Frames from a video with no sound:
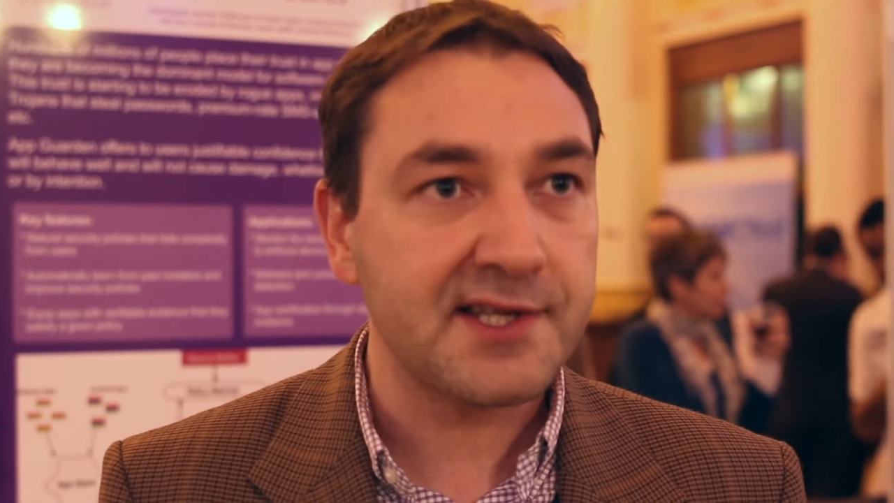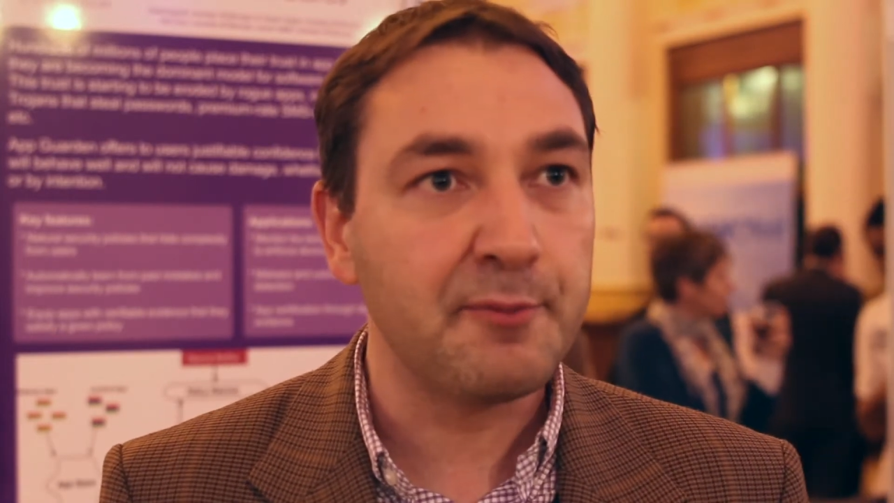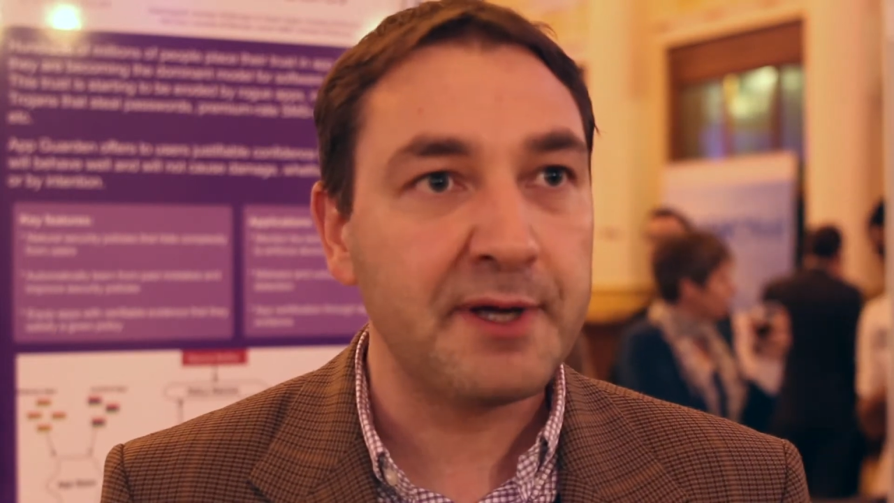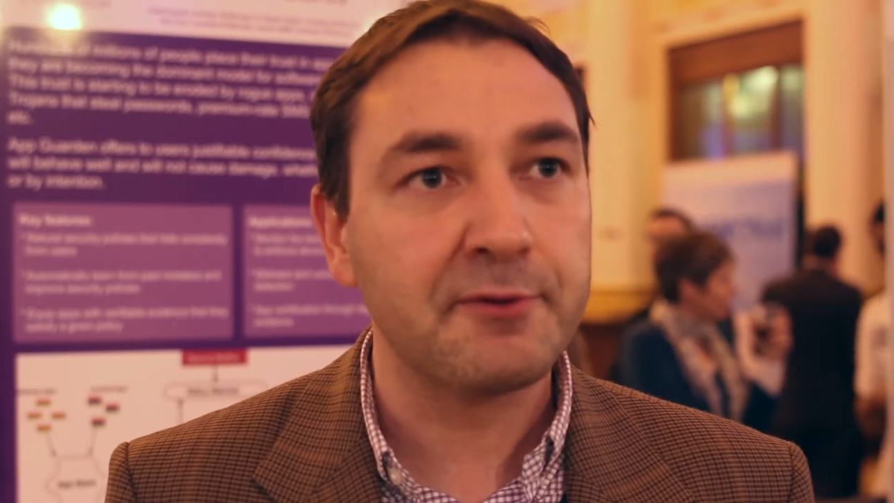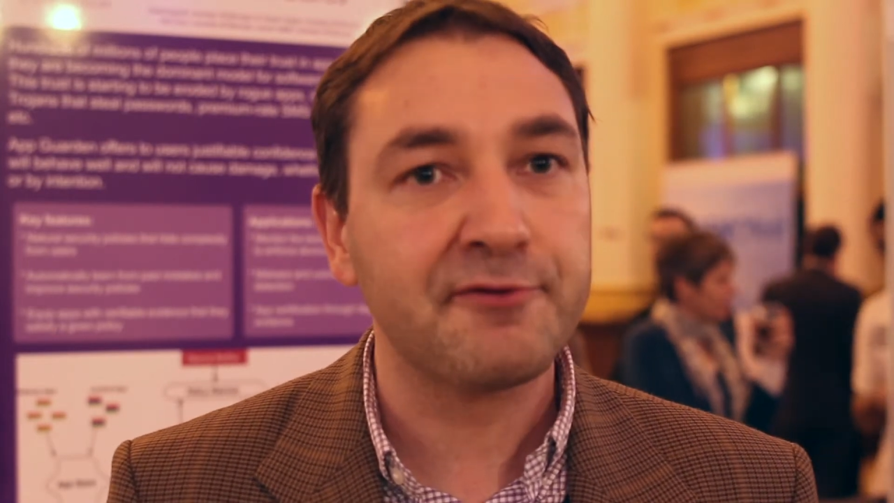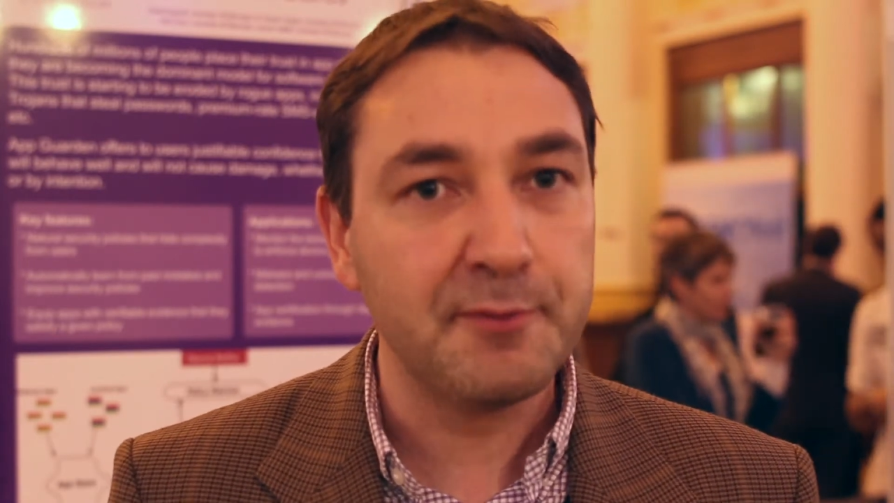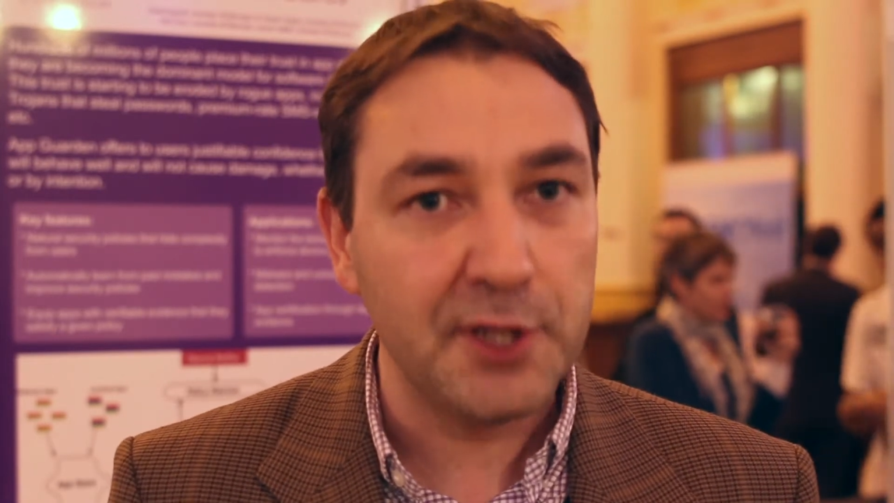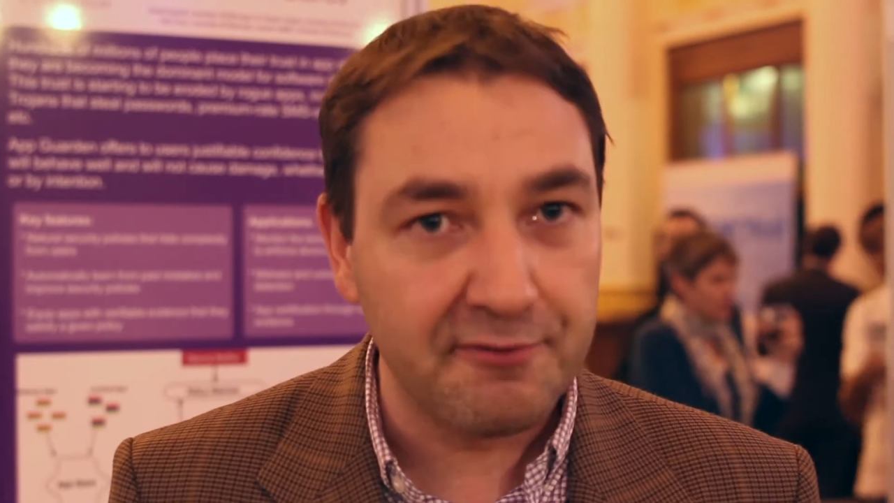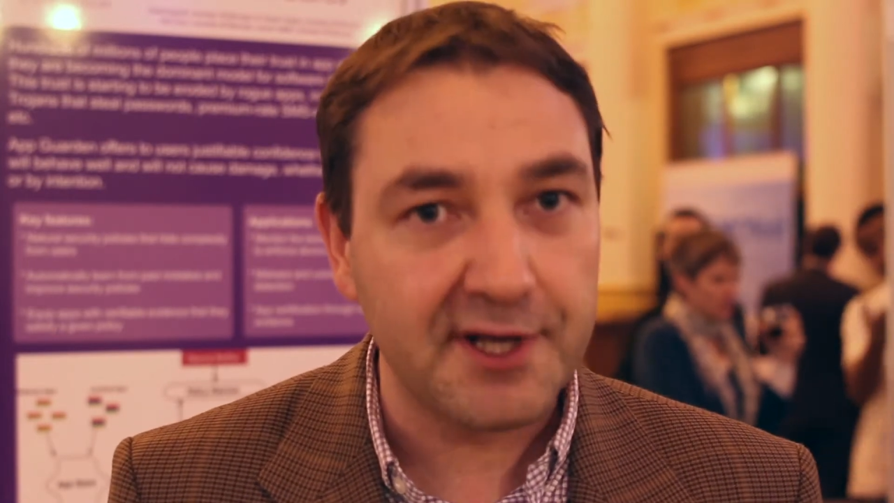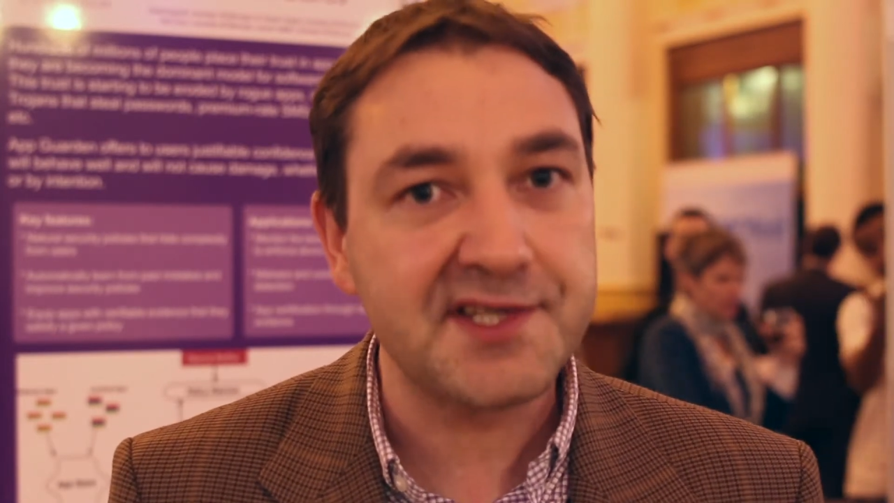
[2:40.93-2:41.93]
So people from
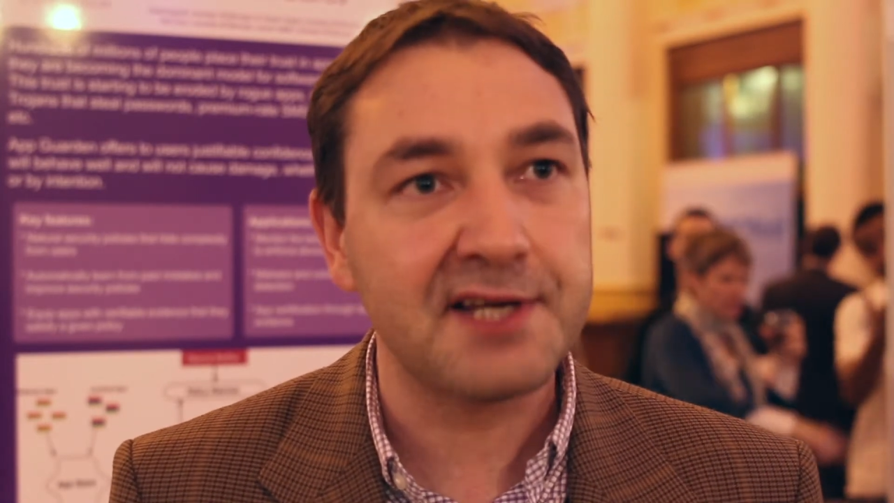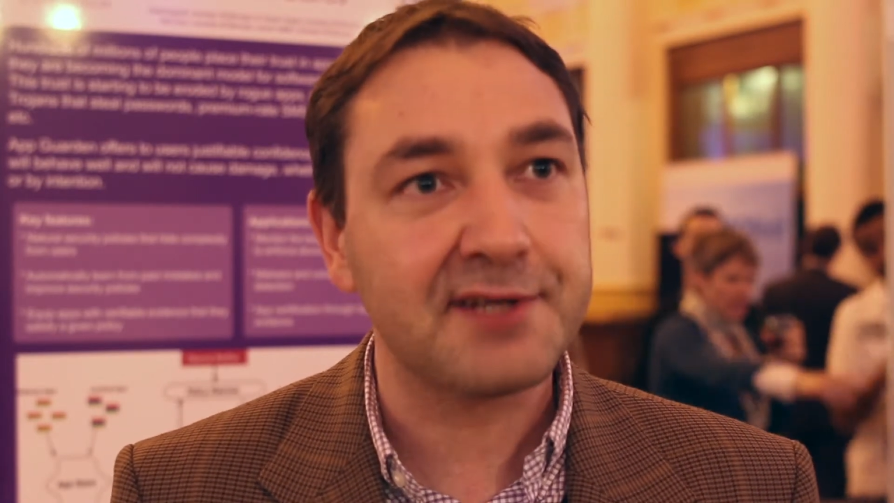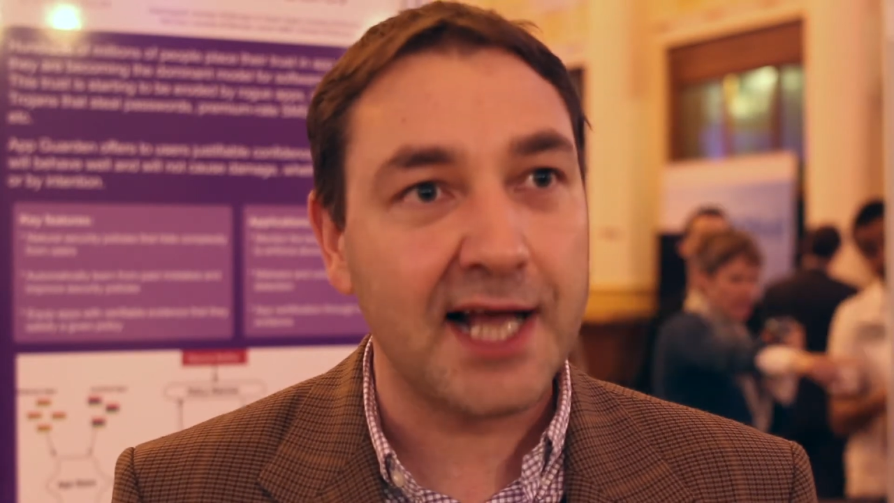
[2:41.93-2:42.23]
University of